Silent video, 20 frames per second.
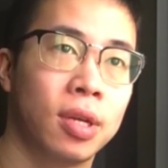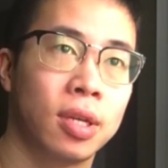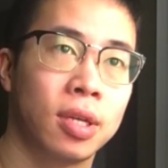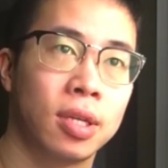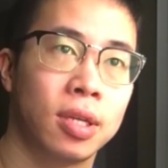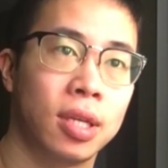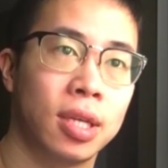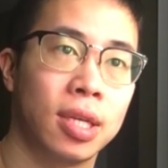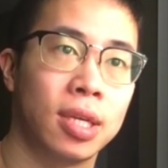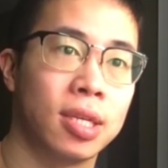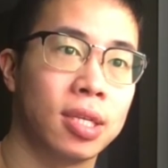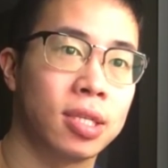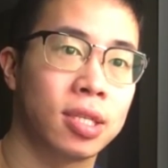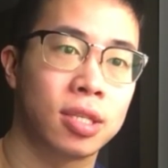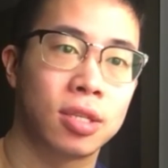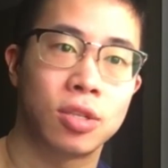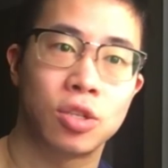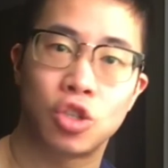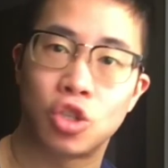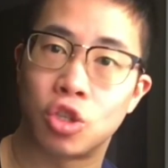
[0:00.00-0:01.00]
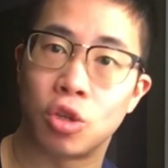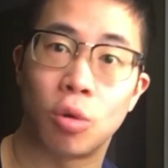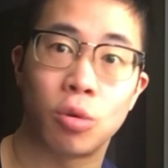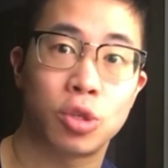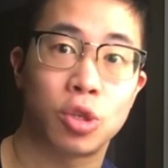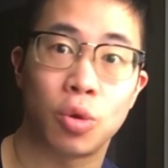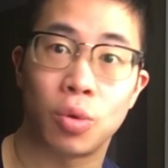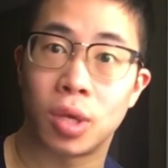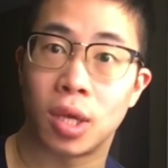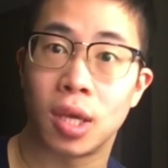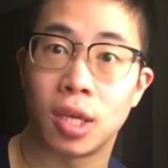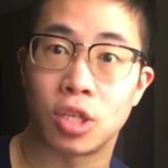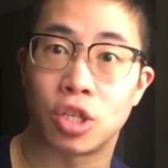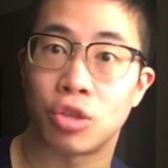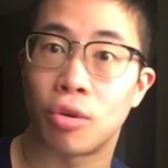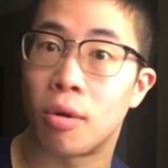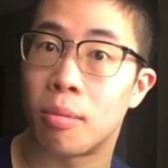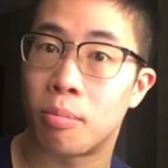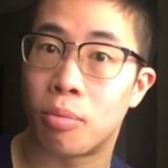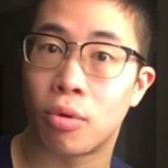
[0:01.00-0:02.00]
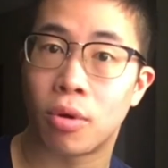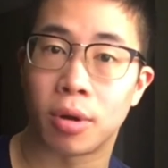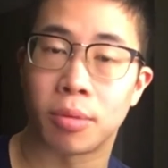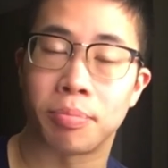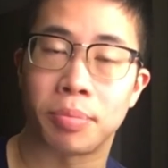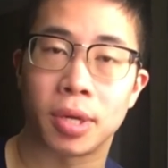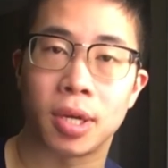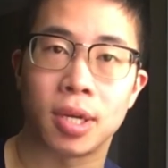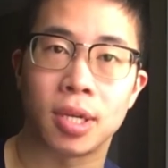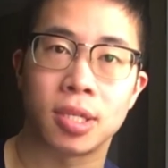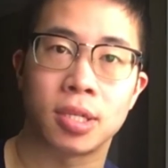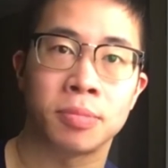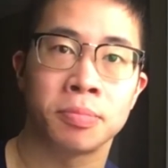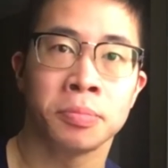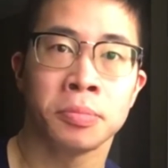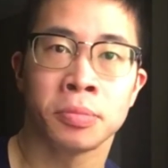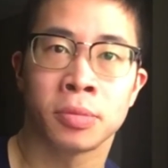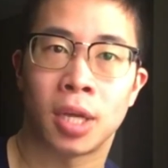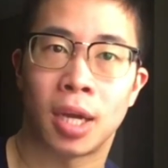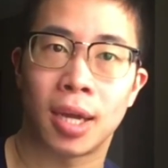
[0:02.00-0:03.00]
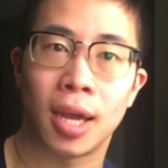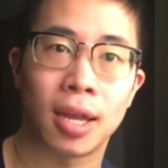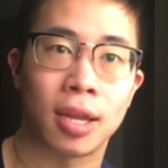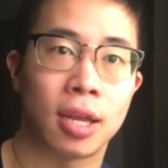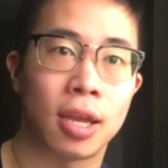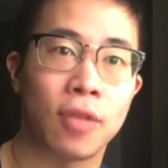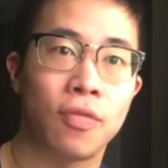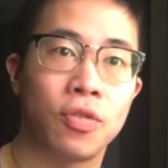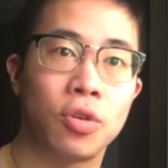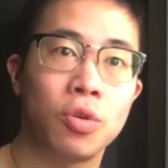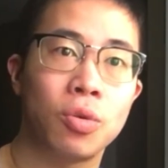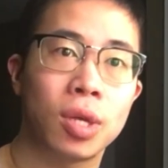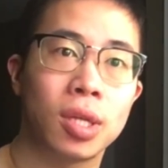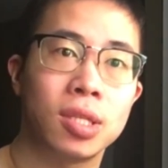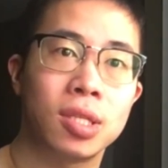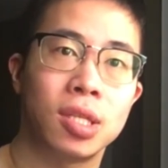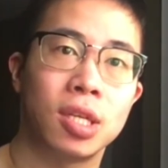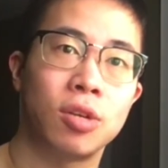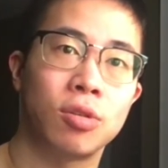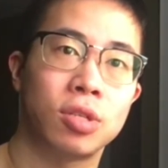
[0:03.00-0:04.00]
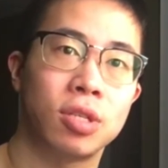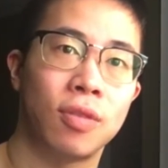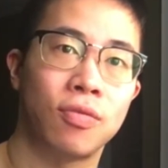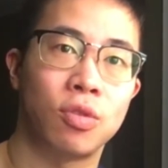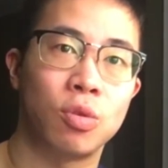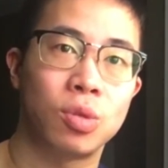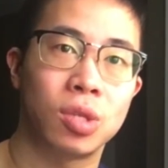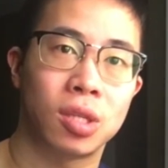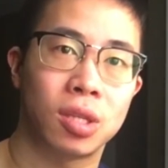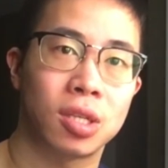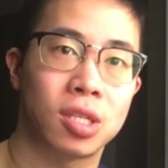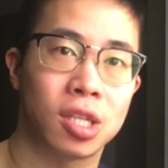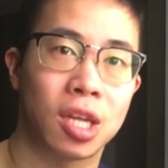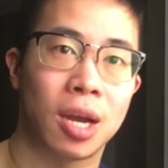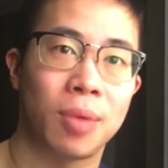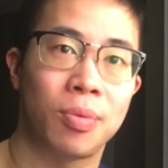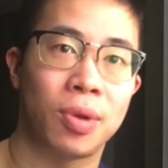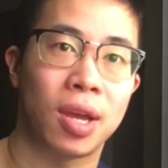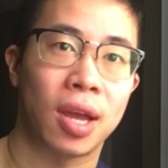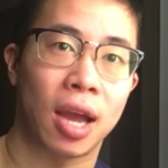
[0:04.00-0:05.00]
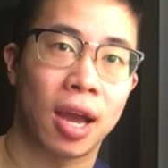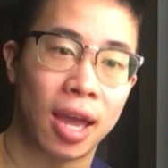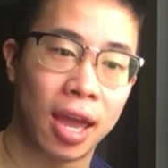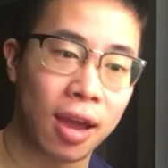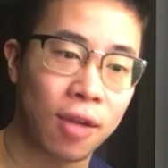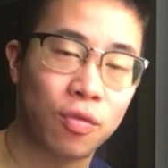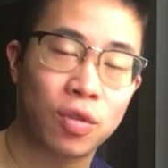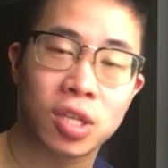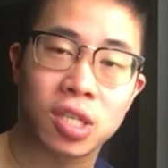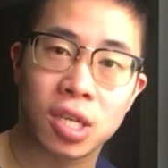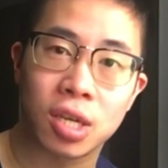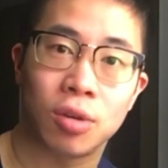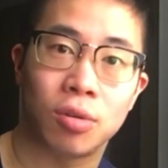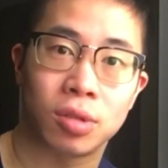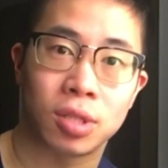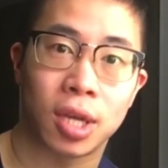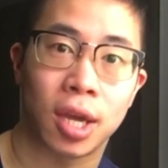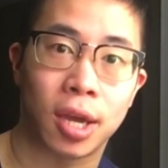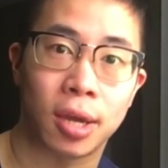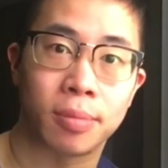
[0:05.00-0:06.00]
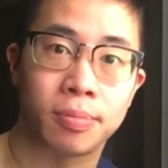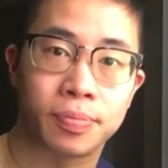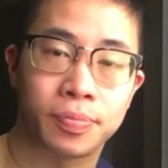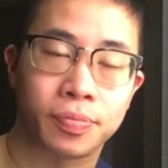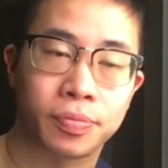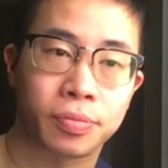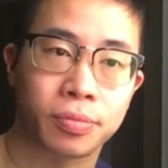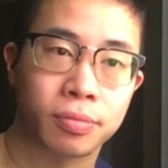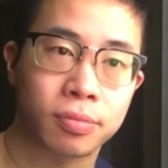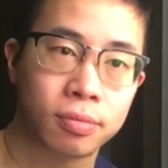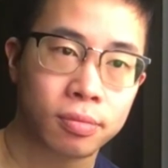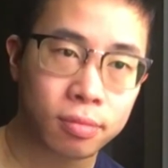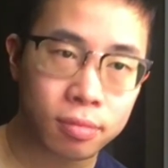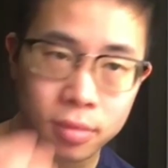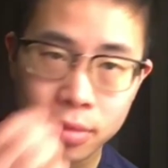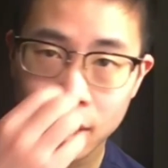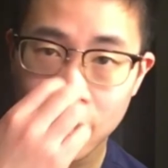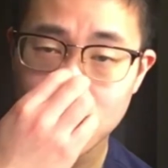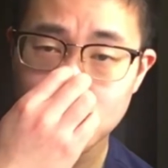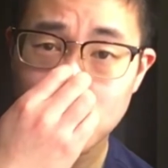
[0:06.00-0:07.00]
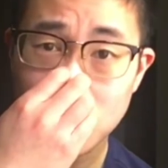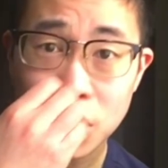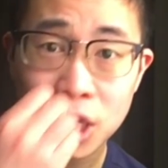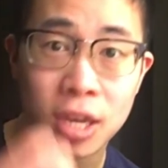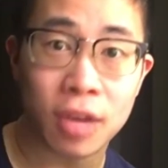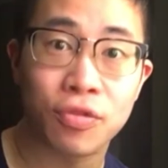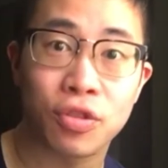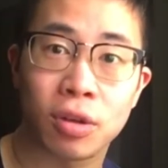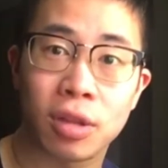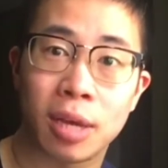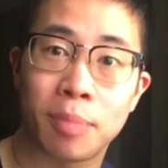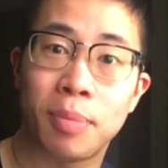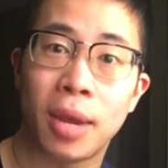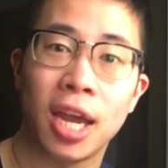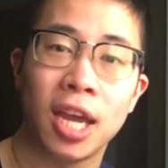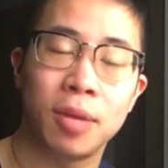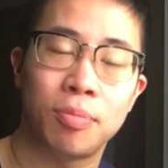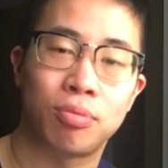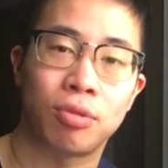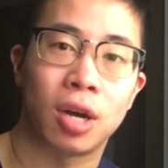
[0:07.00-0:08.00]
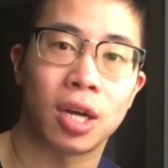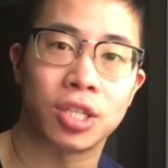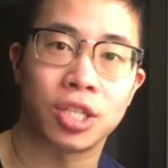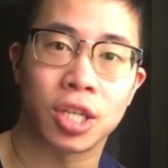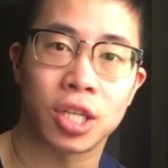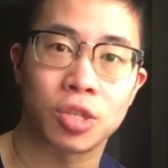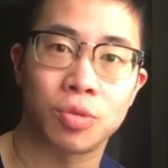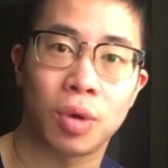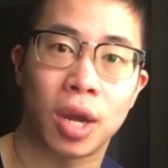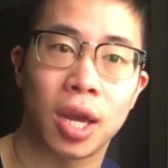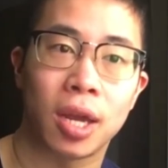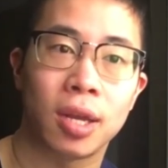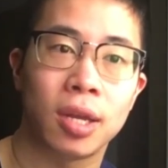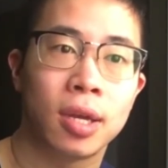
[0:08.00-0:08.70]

is so key, so important, because again, if you can see yourself using this library every single day, especially if they're like paid projects, right?